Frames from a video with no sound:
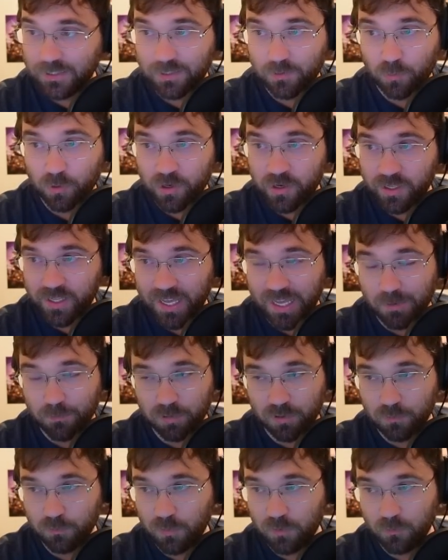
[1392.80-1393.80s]
We're in
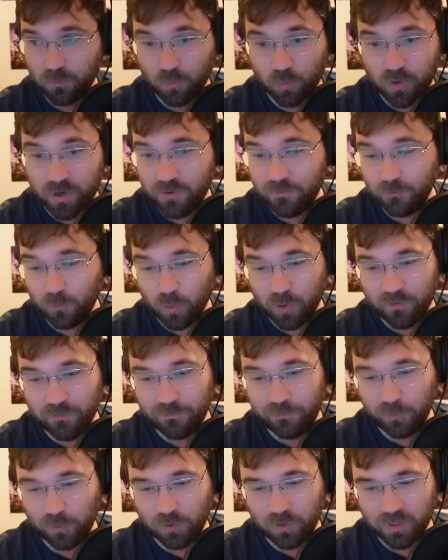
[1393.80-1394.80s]
gamble. We're in
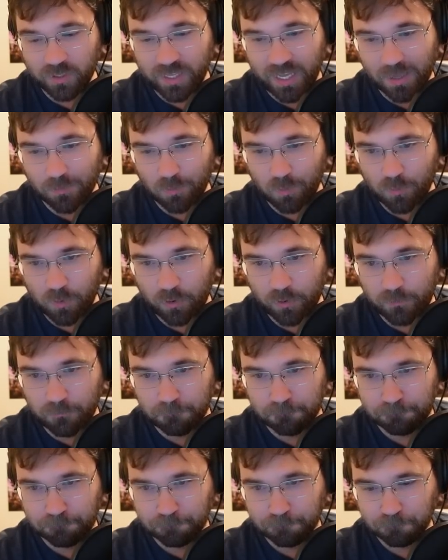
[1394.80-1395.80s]
full on gamble mode.
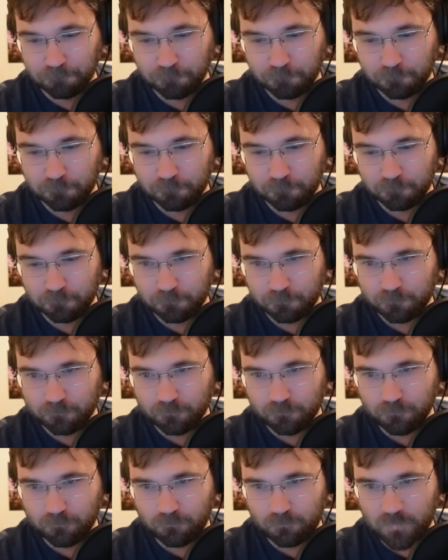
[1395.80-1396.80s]

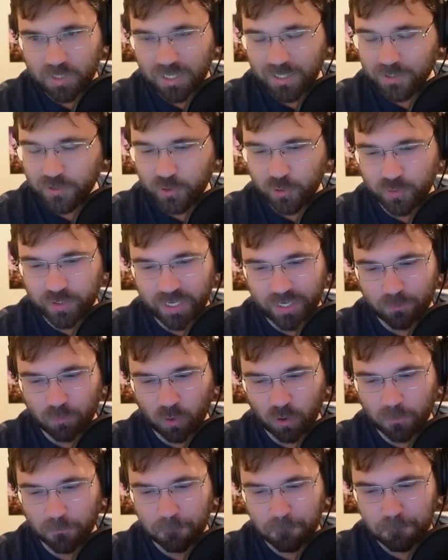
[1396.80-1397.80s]
Let's do 10
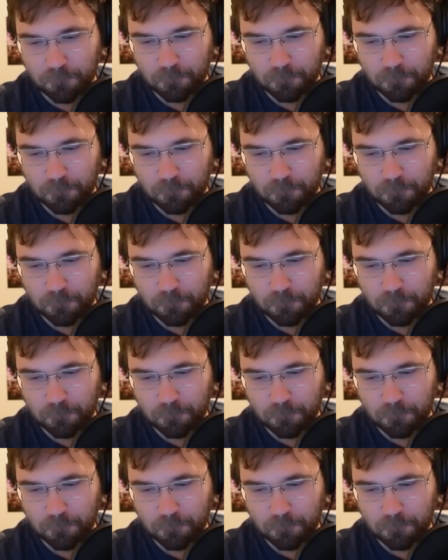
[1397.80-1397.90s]
more.